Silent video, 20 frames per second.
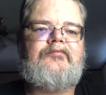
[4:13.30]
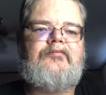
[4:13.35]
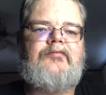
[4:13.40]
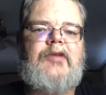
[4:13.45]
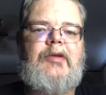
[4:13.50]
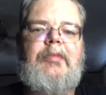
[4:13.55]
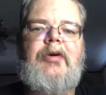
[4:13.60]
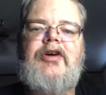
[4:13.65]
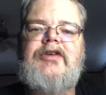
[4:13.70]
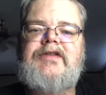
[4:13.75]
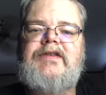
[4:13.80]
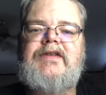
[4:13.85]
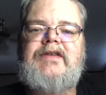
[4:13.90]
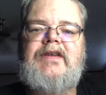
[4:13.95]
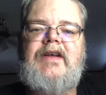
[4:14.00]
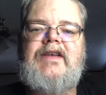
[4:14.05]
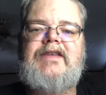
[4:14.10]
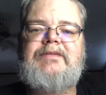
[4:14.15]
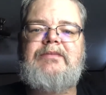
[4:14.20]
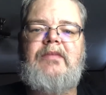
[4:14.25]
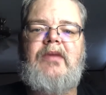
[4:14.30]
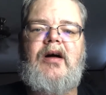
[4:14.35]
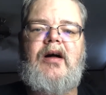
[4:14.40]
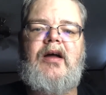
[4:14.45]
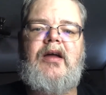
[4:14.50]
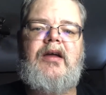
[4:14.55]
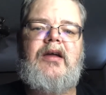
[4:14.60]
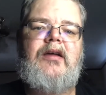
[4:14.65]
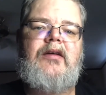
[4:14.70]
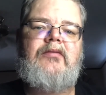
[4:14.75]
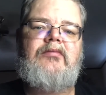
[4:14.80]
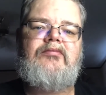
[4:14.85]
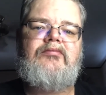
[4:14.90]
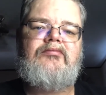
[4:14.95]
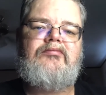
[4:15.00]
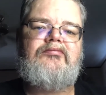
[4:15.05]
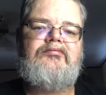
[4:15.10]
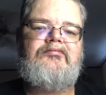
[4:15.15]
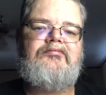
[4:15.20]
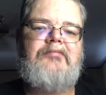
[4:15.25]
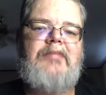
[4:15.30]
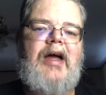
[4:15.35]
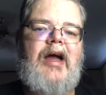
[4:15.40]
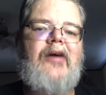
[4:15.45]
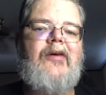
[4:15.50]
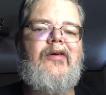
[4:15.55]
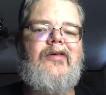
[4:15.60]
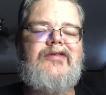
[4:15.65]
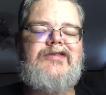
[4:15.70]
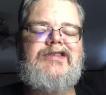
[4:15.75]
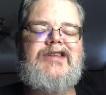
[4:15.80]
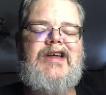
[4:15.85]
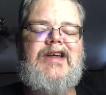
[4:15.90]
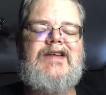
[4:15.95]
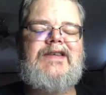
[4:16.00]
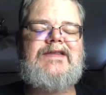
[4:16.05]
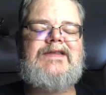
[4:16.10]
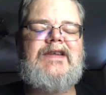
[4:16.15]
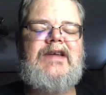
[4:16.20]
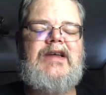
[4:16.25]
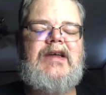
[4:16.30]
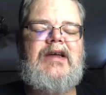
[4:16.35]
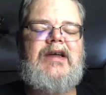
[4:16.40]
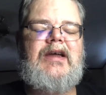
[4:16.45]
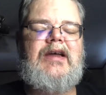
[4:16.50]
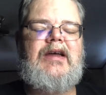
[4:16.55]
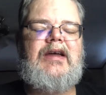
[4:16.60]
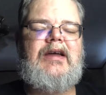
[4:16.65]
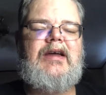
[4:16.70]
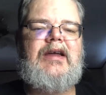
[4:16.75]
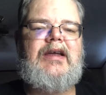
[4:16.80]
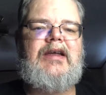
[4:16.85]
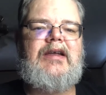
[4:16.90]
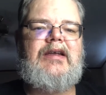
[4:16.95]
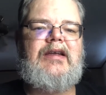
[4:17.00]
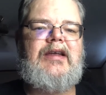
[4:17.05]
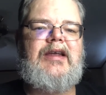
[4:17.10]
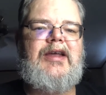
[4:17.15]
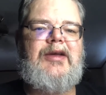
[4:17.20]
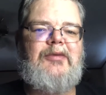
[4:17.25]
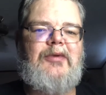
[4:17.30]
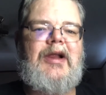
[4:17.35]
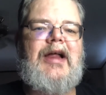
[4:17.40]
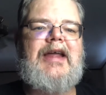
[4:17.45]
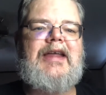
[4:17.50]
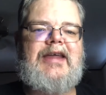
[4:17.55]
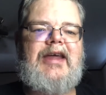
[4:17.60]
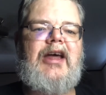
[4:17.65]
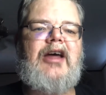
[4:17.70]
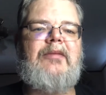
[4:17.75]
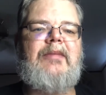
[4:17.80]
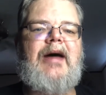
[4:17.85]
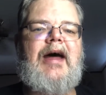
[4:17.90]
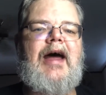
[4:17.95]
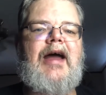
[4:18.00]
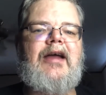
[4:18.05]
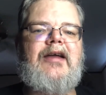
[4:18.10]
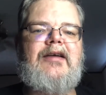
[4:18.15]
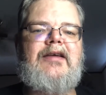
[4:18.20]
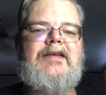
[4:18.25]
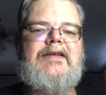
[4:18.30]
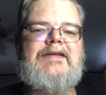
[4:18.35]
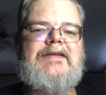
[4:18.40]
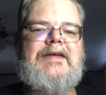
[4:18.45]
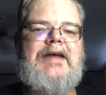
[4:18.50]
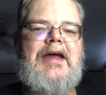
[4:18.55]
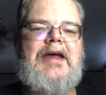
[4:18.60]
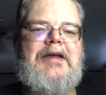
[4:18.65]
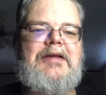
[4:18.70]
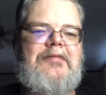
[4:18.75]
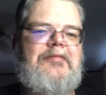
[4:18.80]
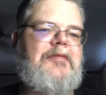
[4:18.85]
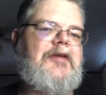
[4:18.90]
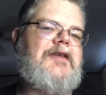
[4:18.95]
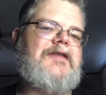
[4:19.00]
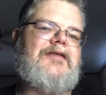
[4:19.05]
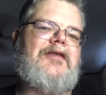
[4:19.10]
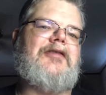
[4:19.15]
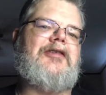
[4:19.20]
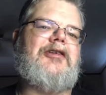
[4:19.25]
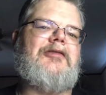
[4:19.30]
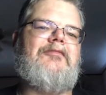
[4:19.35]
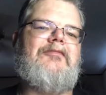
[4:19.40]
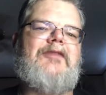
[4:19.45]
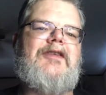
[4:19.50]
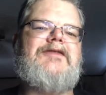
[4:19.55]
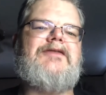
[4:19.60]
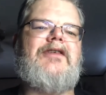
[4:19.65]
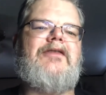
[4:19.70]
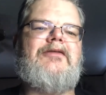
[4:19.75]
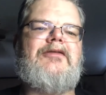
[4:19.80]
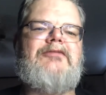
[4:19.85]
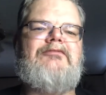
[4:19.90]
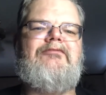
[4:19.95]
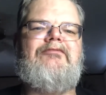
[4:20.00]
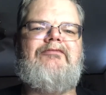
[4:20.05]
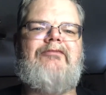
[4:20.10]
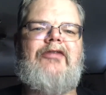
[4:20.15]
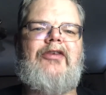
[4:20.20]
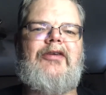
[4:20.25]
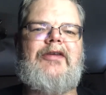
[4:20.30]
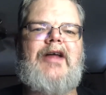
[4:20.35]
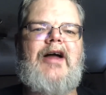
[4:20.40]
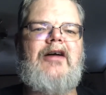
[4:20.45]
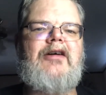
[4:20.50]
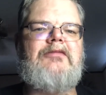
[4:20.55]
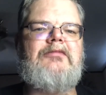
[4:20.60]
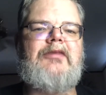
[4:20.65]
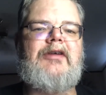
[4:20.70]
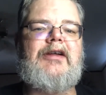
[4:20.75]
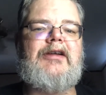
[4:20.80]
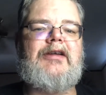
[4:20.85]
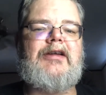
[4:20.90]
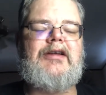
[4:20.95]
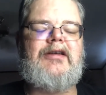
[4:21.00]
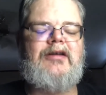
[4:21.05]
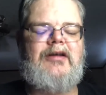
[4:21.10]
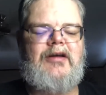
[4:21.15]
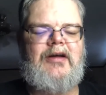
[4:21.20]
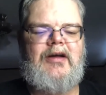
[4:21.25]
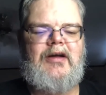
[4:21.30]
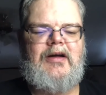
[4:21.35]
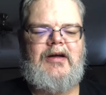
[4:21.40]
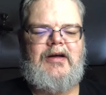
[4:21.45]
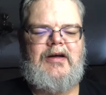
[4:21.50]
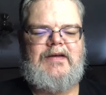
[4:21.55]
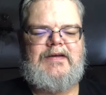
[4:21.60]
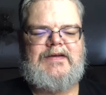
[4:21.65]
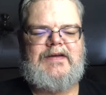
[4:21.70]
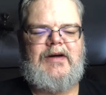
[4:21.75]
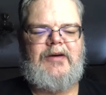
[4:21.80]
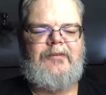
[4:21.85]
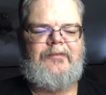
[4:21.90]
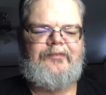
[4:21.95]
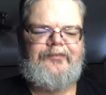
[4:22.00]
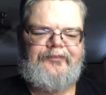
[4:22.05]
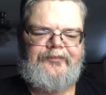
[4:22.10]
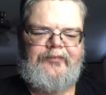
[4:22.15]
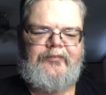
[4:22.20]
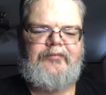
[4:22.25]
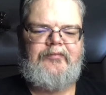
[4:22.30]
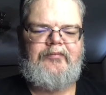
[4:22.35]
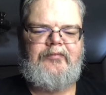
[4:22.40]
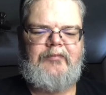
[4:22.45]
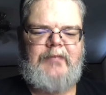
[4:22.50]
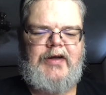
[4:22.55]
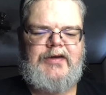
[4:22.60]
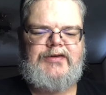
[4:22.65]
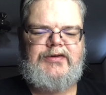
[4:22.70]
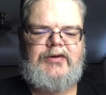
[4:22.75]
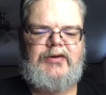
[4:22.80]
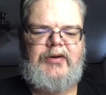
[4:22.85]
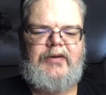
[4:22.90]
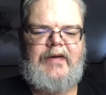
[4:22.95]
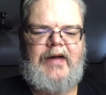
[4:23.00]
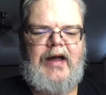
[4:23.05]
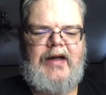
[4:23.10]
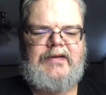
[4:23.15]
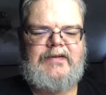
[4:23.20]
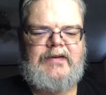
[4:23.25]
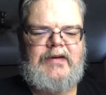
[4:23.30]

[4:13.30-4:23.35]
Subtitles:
person that does my background checks, he will like kick them back and say these aren't filled out completely. So make sure you do that.